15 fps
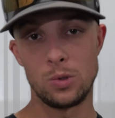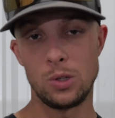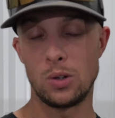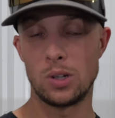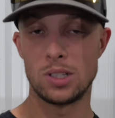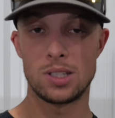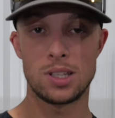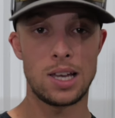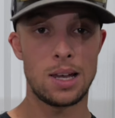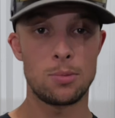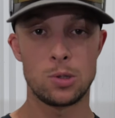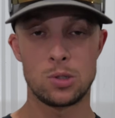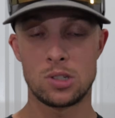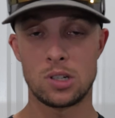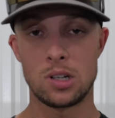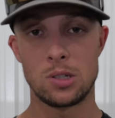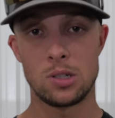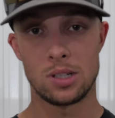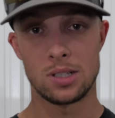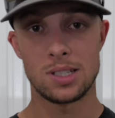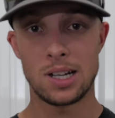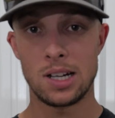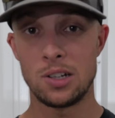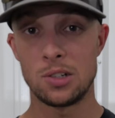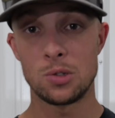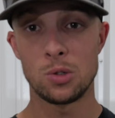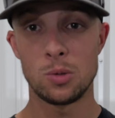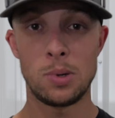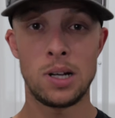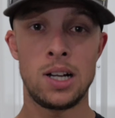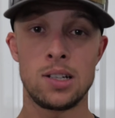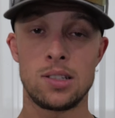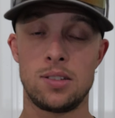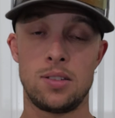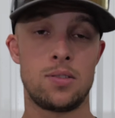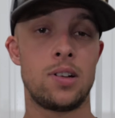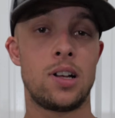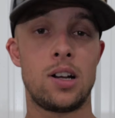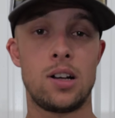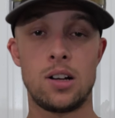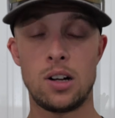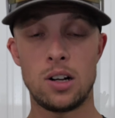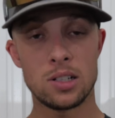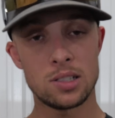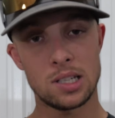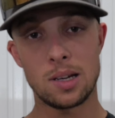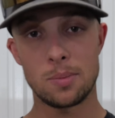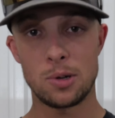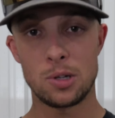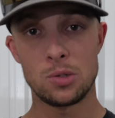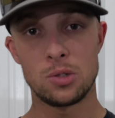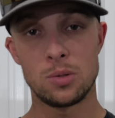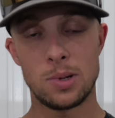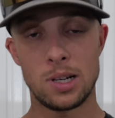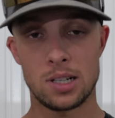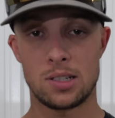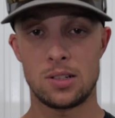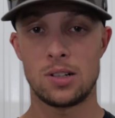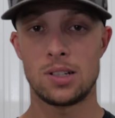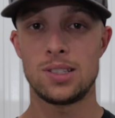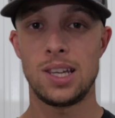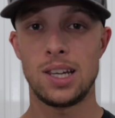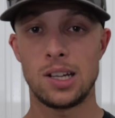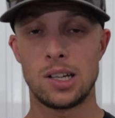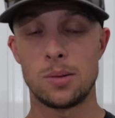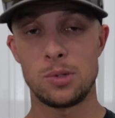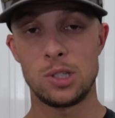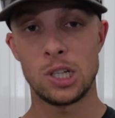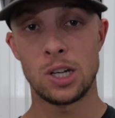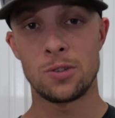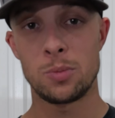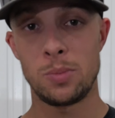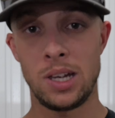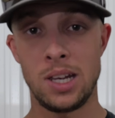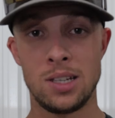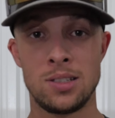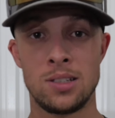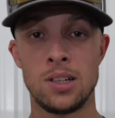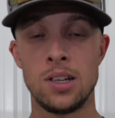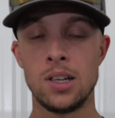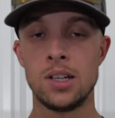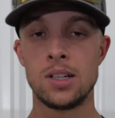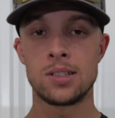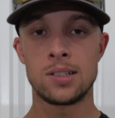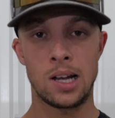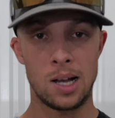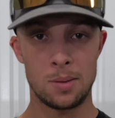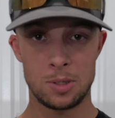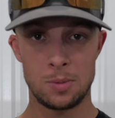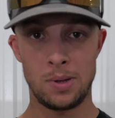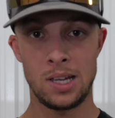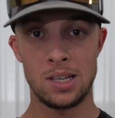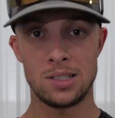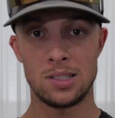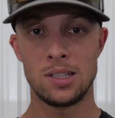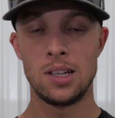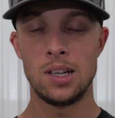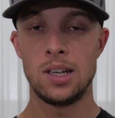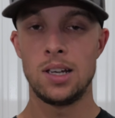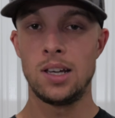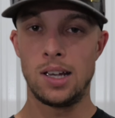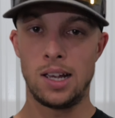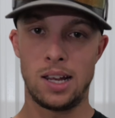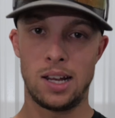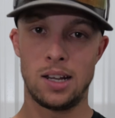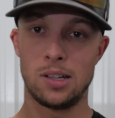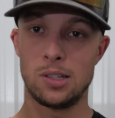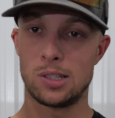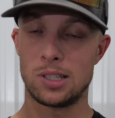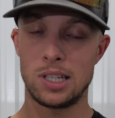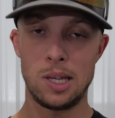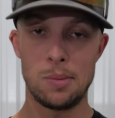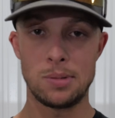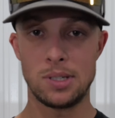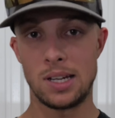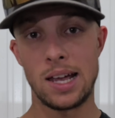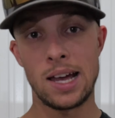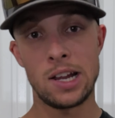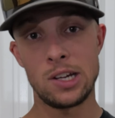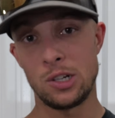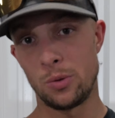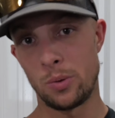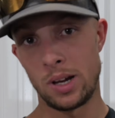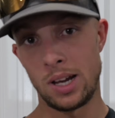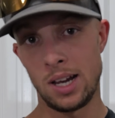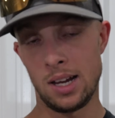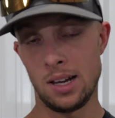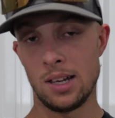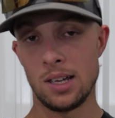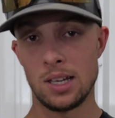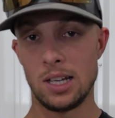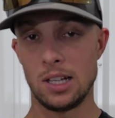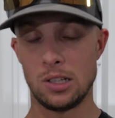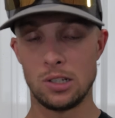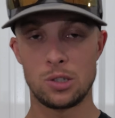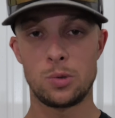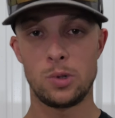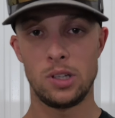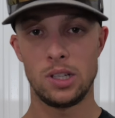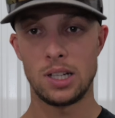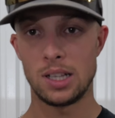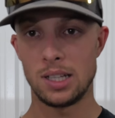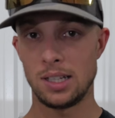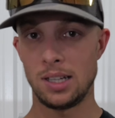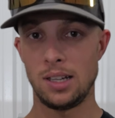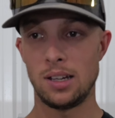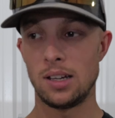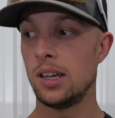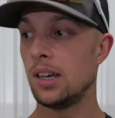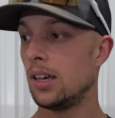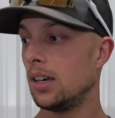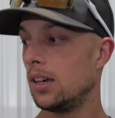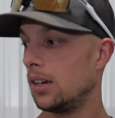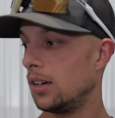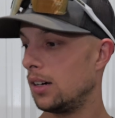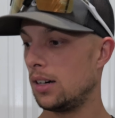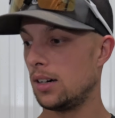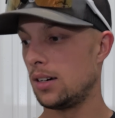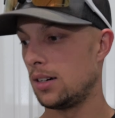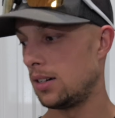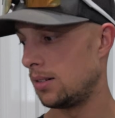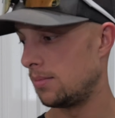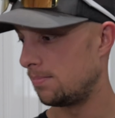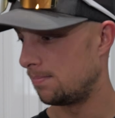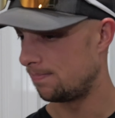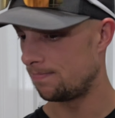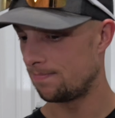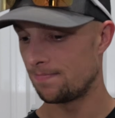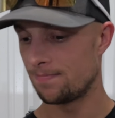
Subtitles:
you can slap those chargers on the side of your toolbox so they're not on top of your toolbox, they're not taking up shelf space, top space, and it just keeps it out of your way. It looks really clean. And